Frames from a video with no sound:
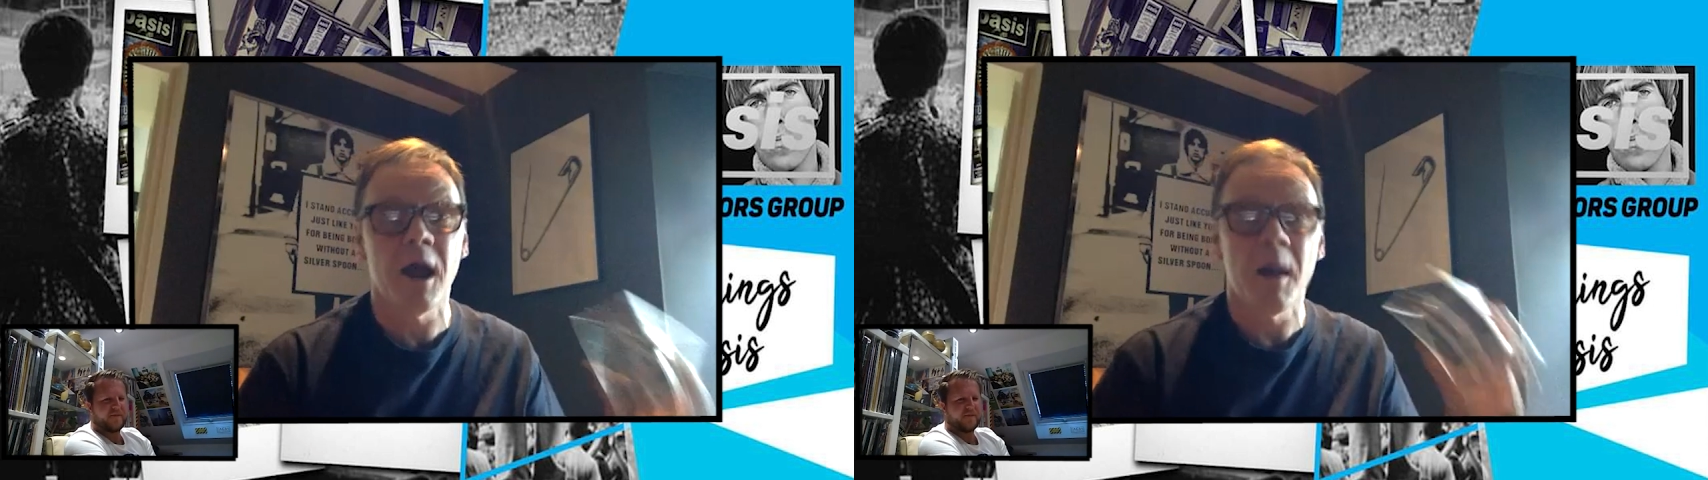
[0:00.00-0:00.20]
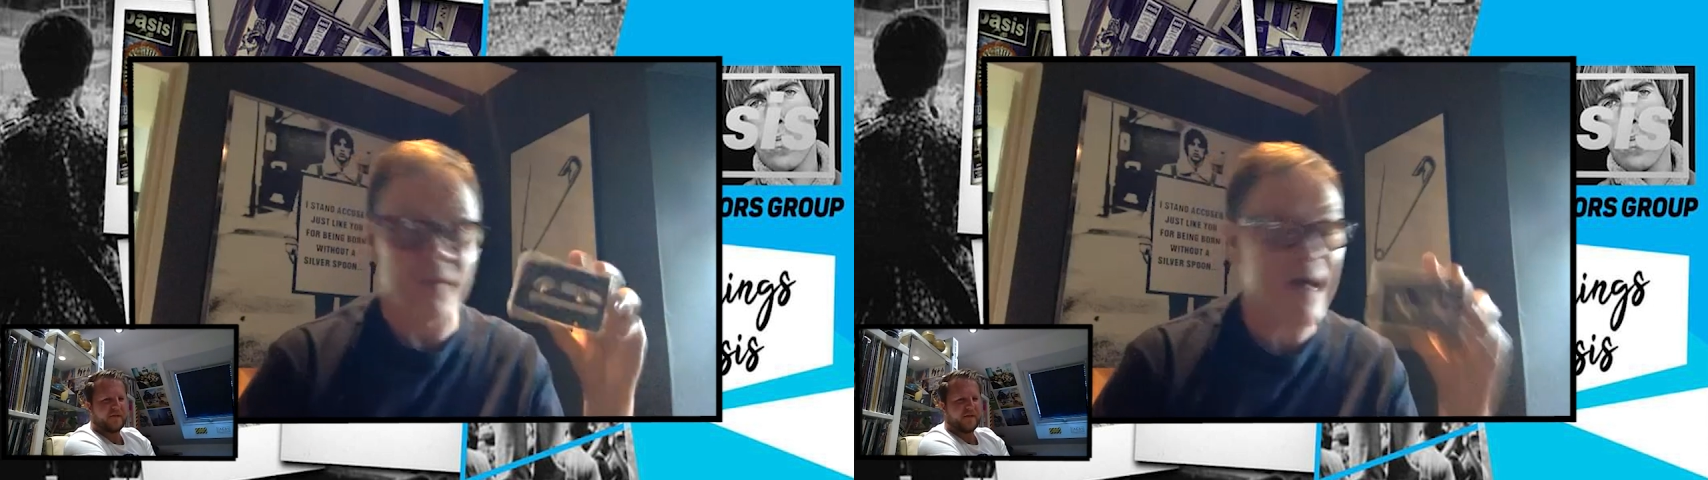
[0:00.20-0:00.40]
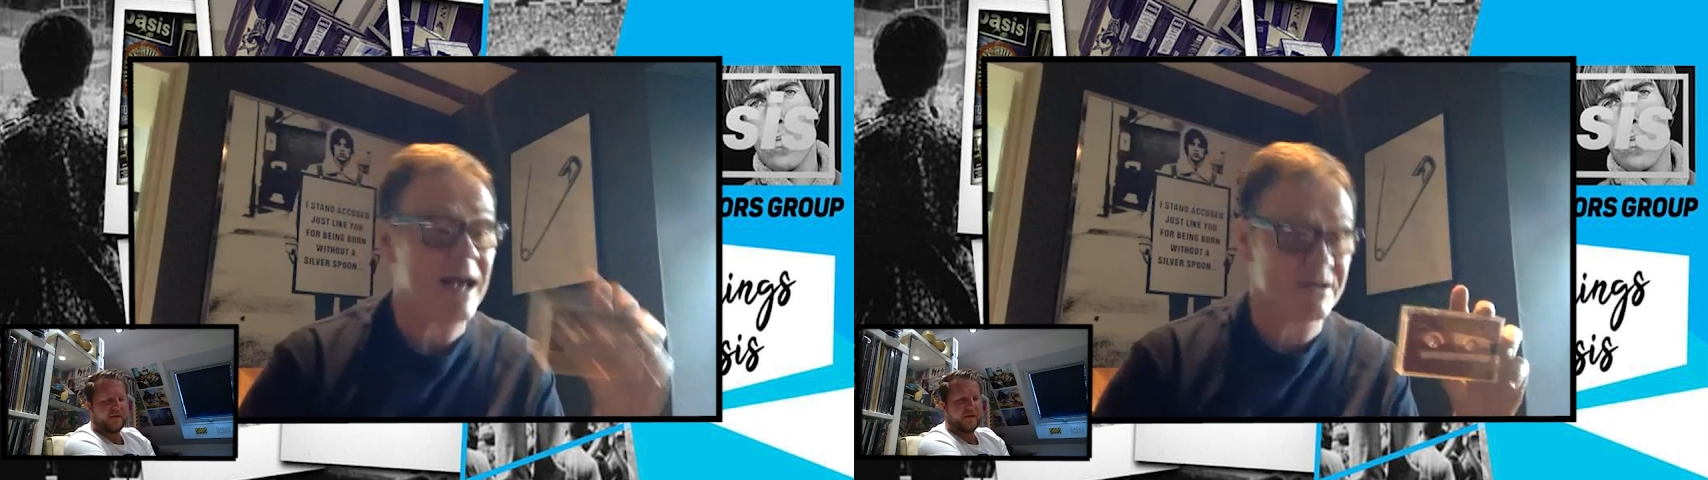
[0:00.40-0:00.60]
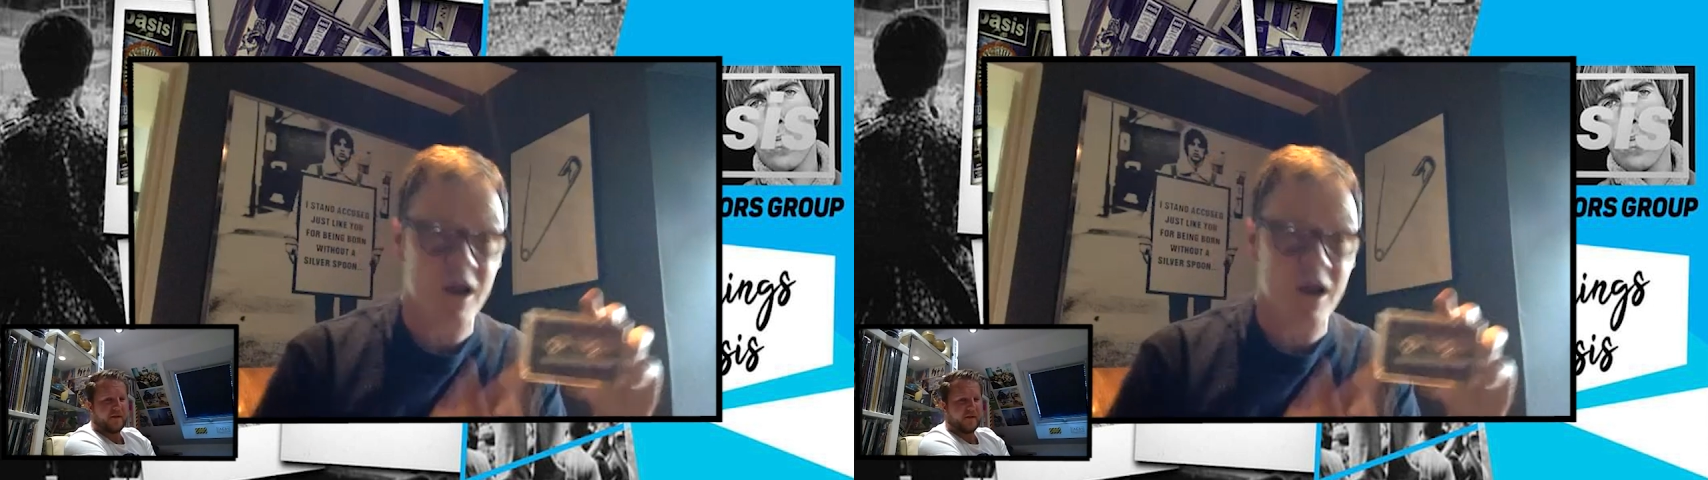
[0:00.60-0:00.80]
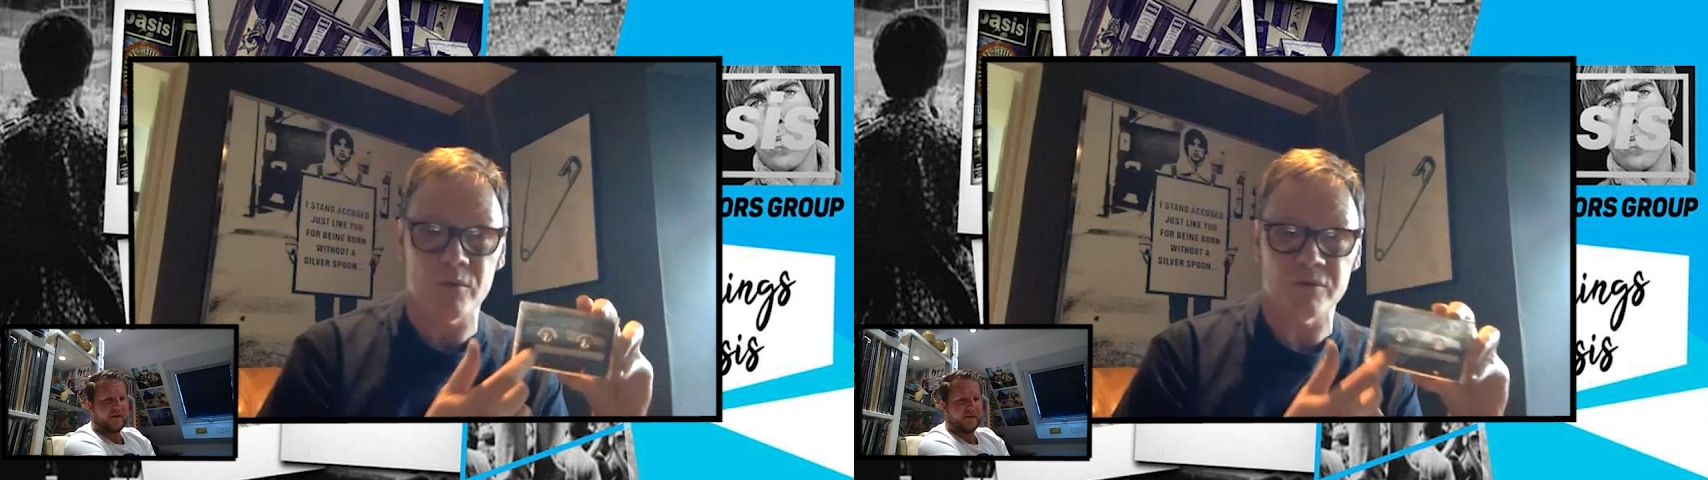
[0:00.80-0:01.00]
But that
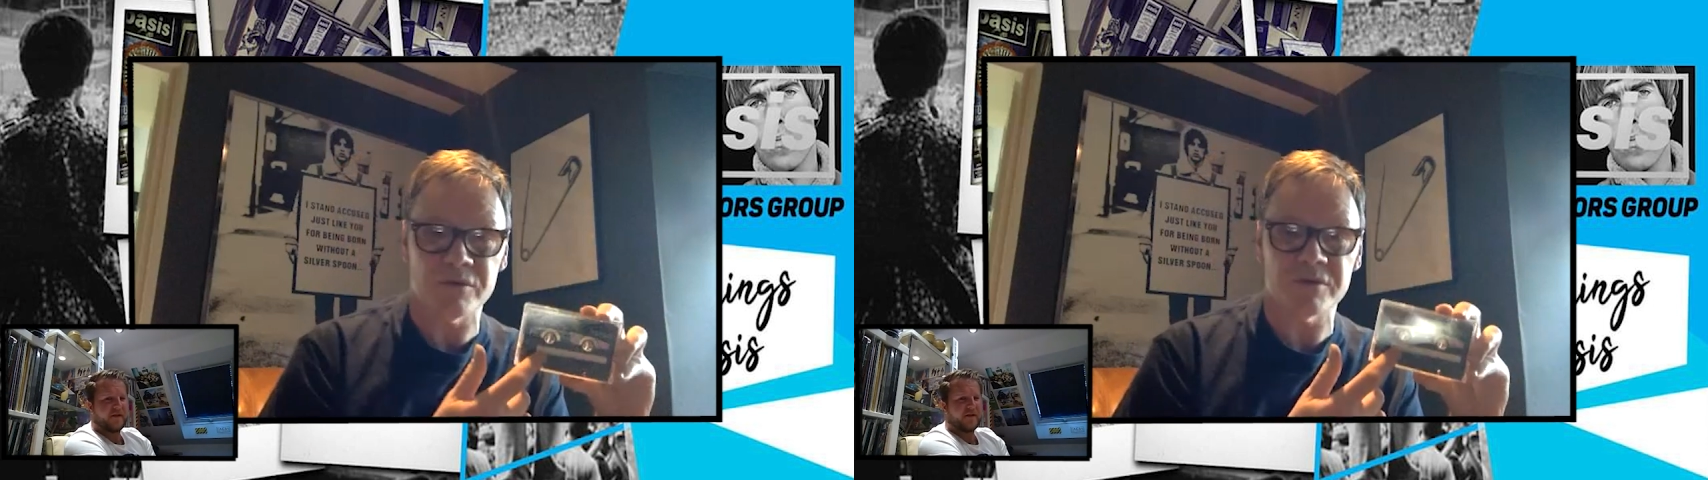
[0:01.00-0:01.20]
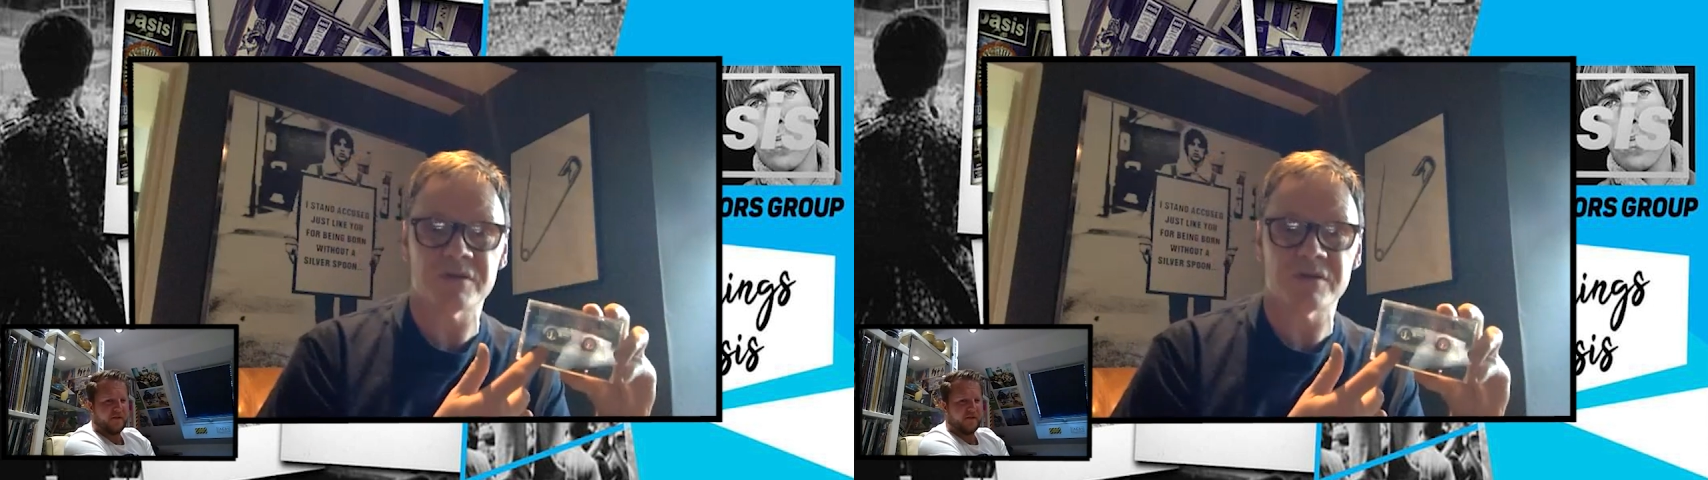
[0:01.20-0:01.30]
sounds